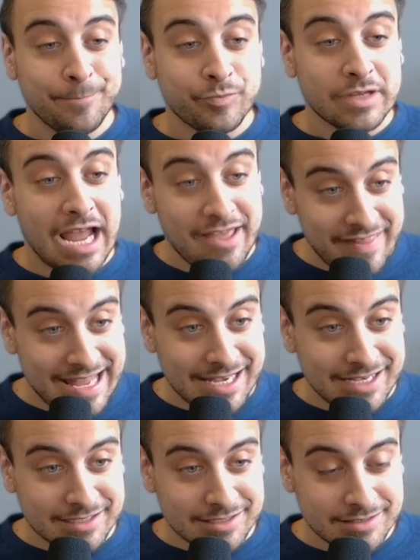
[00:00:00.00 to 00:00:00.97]
And
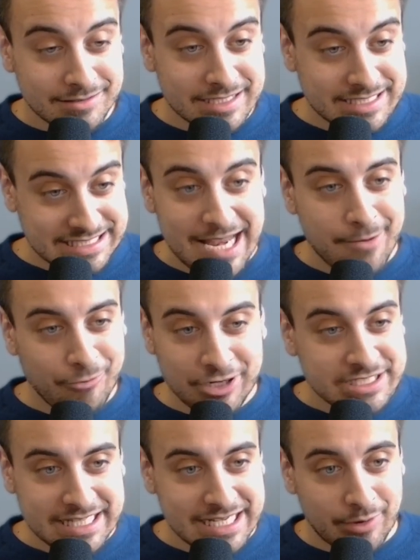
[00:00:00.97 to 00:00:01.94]
then the same reason
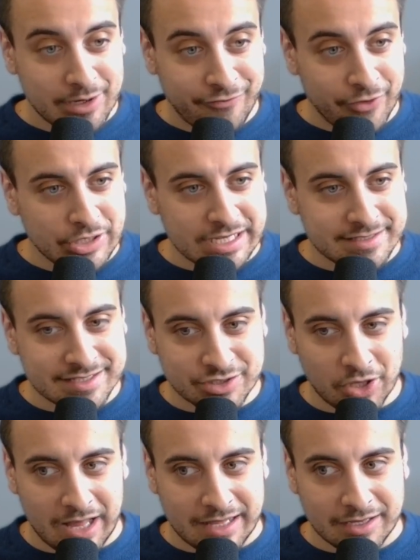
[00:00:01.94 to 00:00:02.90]
they don't want to focus is they're
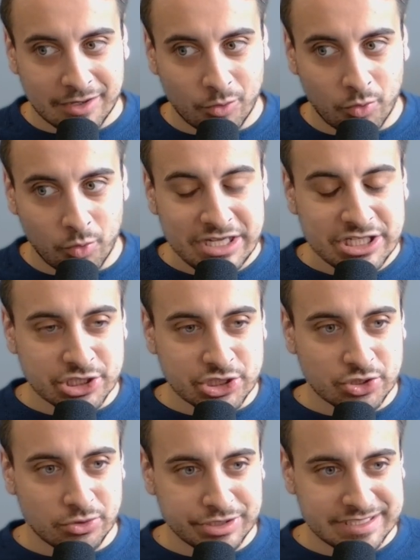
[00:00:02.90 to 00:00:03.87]
like, well, we just
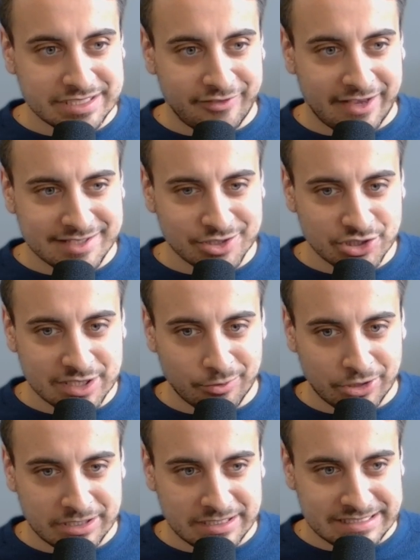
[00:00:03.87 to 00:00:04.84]
sold these investors that we're
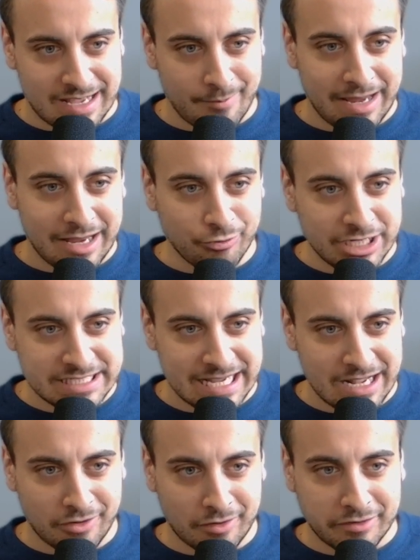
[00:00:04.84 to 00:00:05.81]
going to dominate
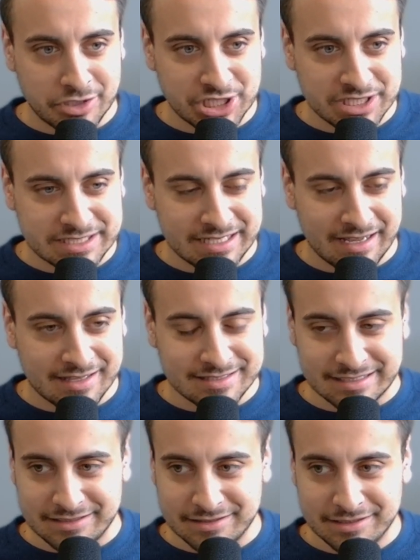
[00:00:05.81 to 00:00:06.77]
retail and logistics
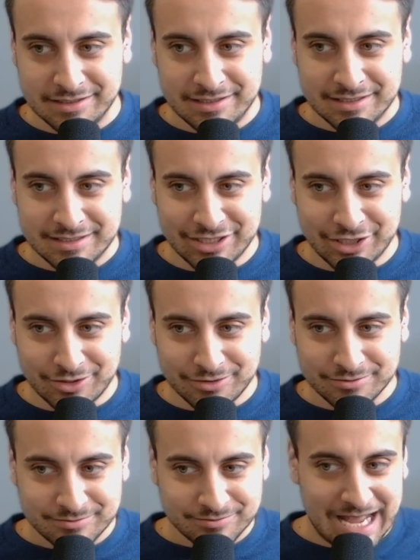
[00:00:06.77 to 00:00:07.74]
and,
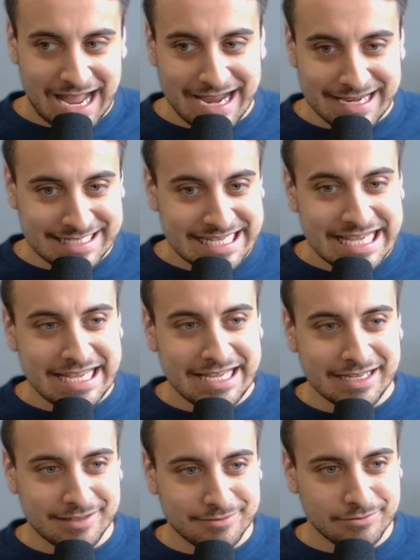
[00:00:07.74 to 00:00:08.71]
IT
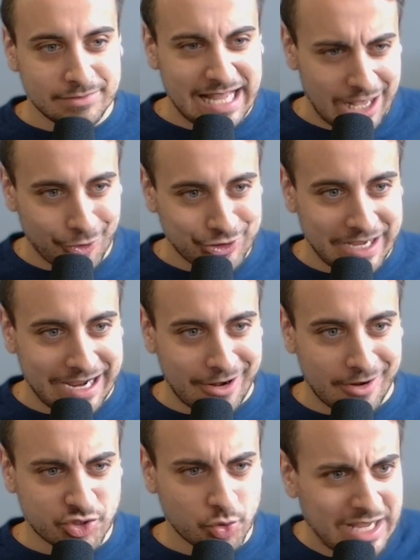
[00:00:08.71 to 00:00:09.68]
and
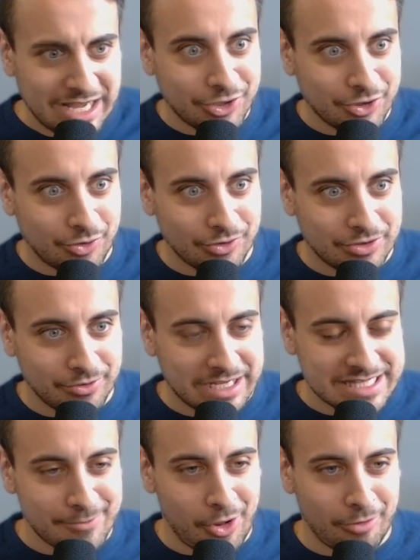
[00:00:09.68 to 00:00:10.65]
healthcare. So we got to go get
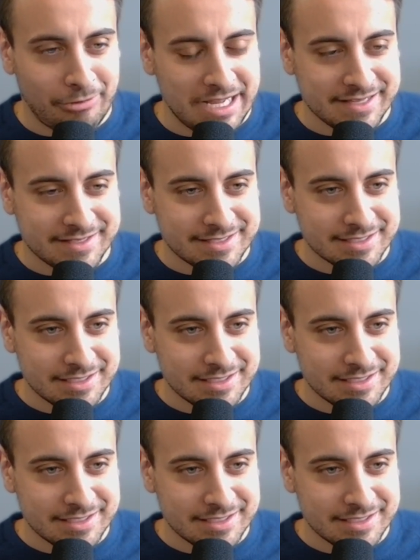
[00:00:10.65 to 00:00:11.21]
them all at once.